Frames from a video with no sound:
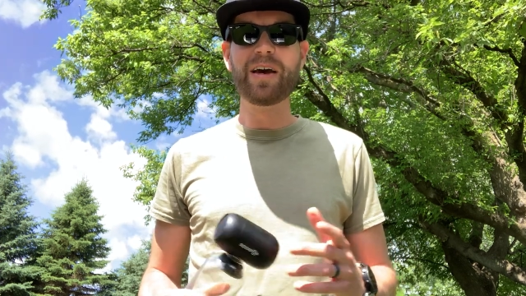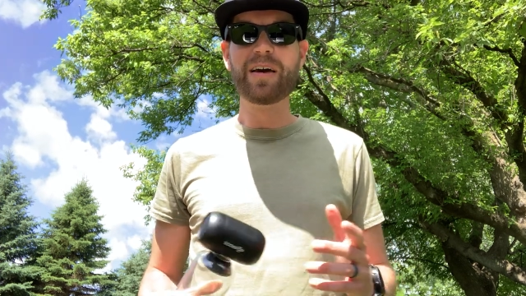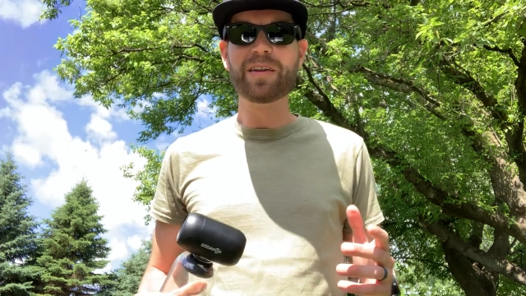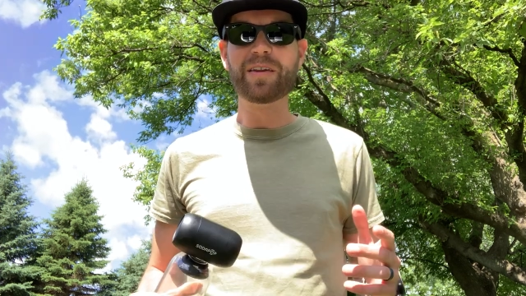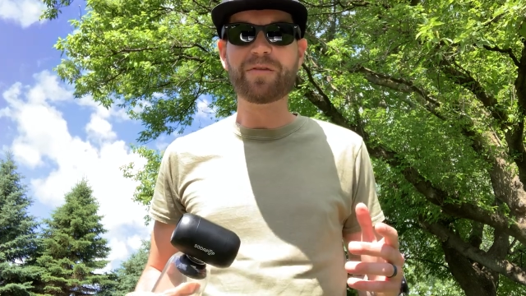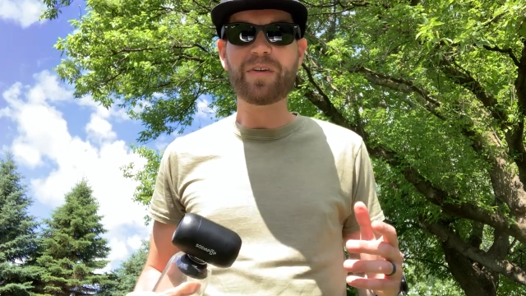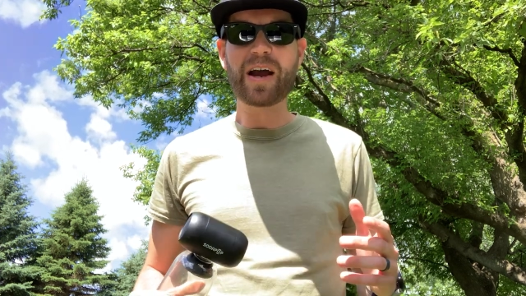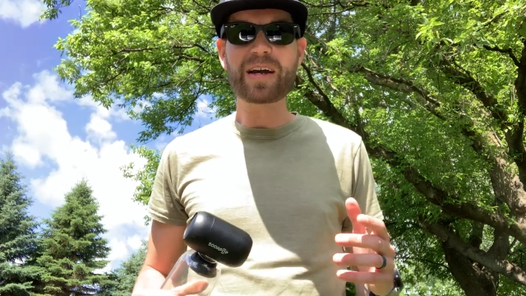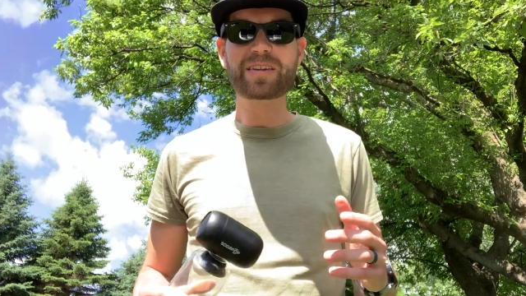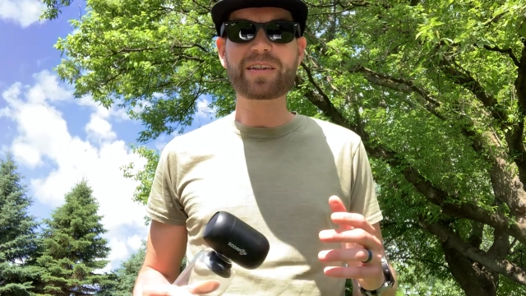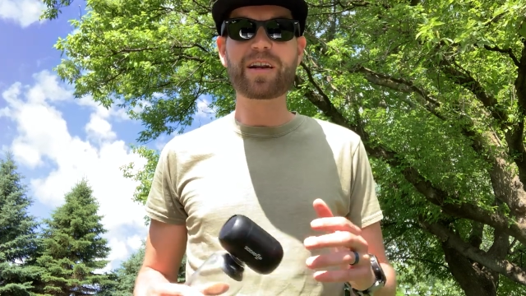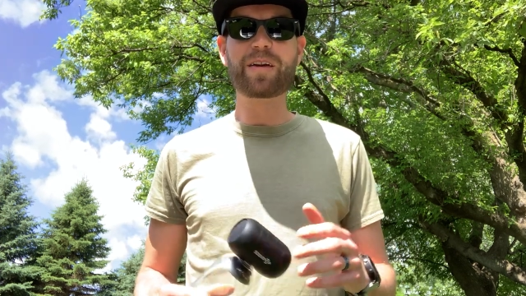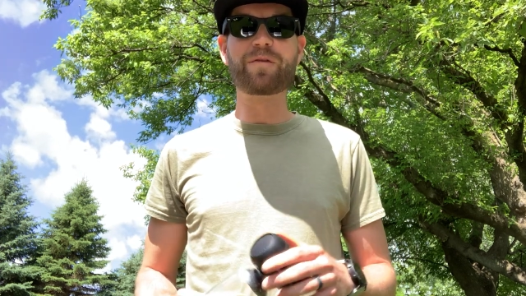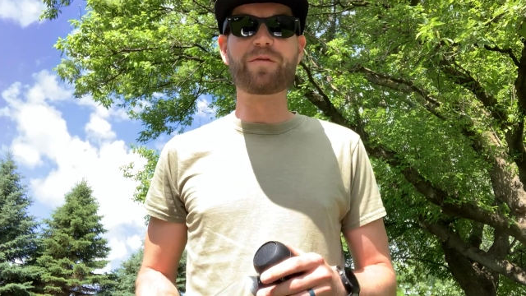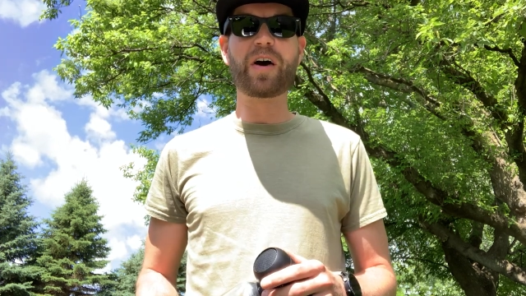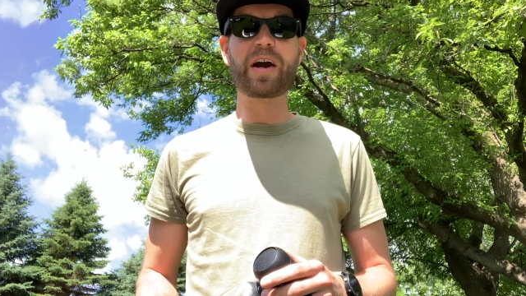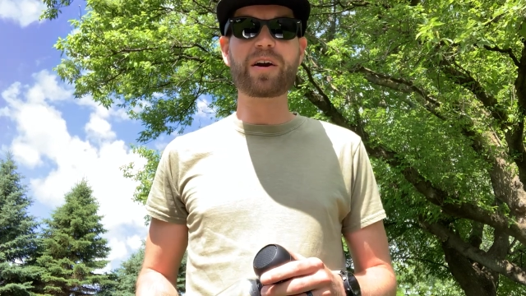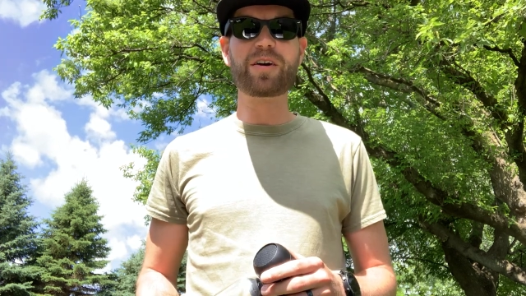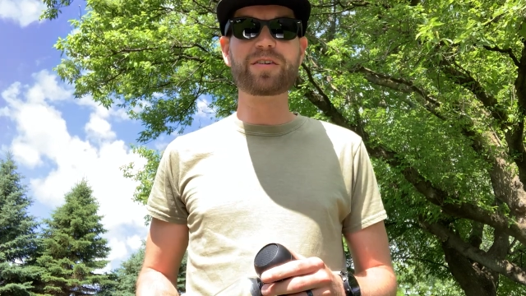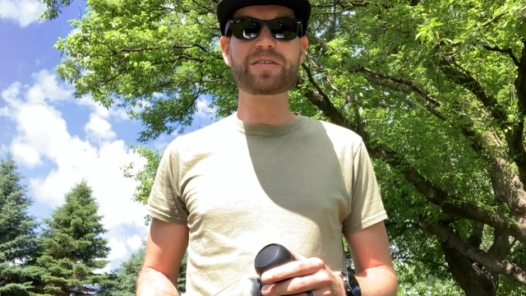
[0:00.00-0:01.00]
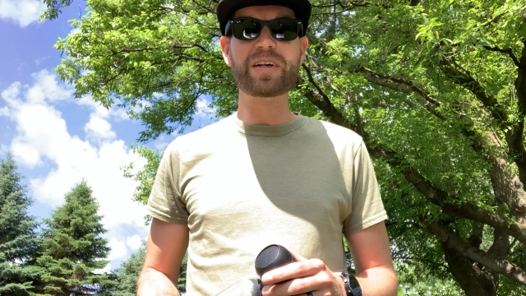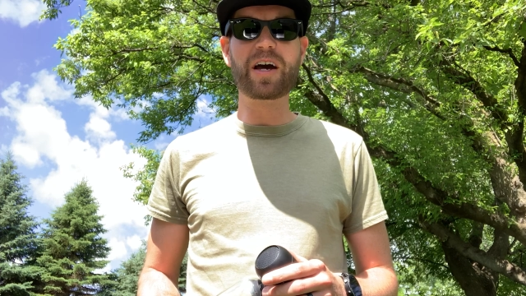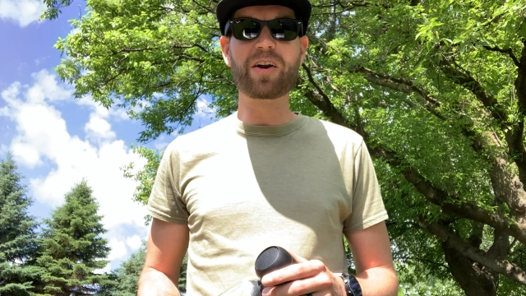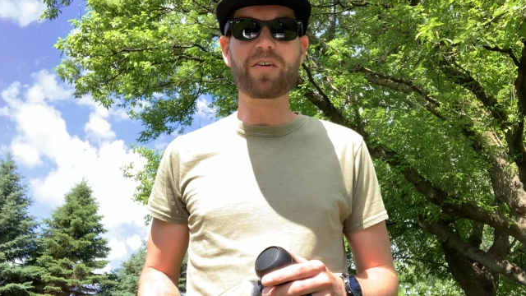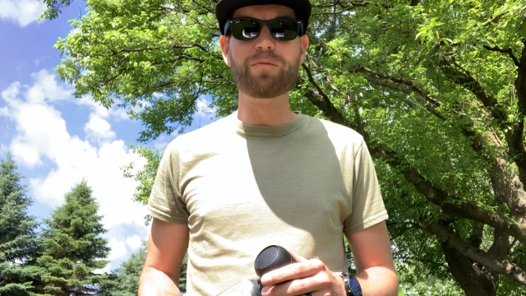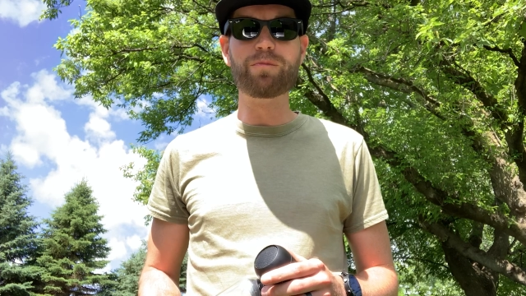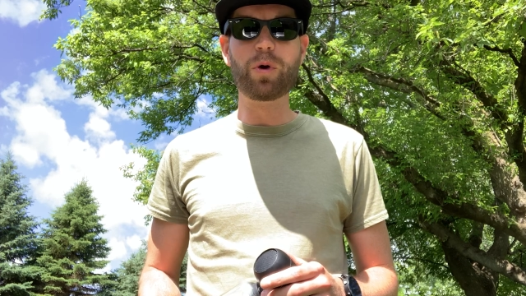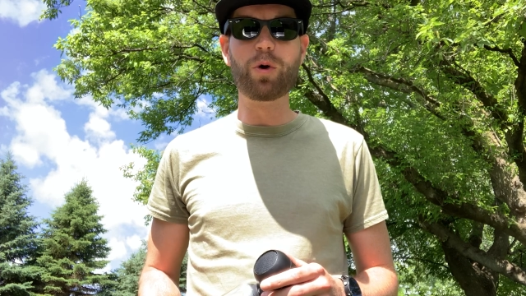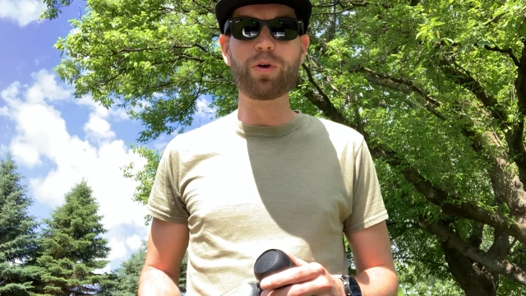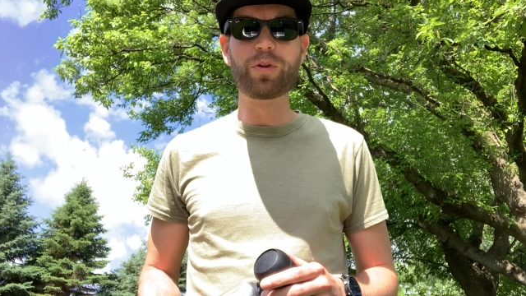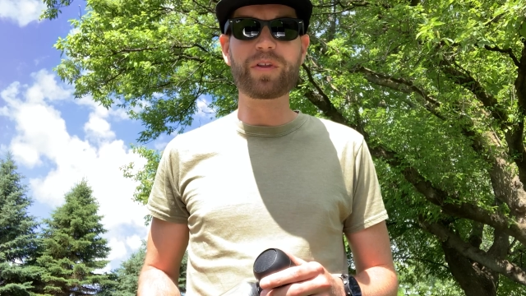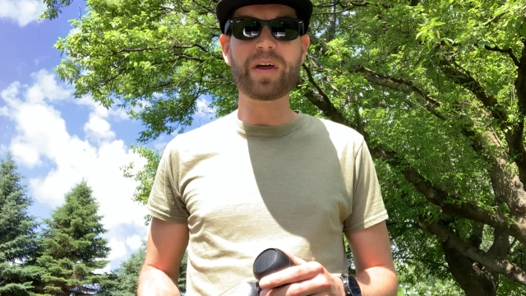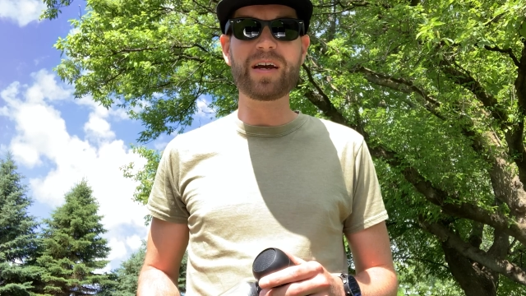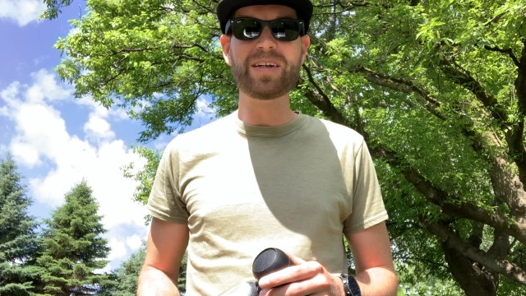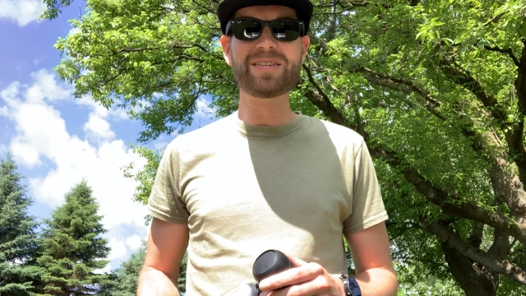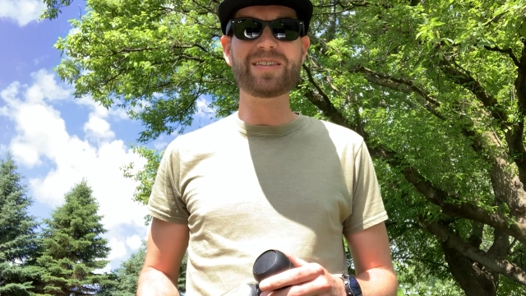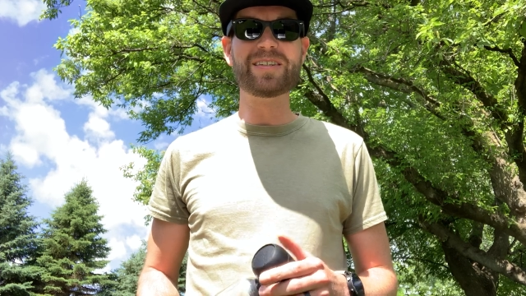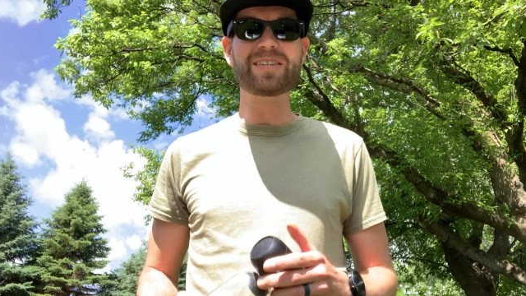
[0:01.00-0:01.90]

The fact that it fires out of both ends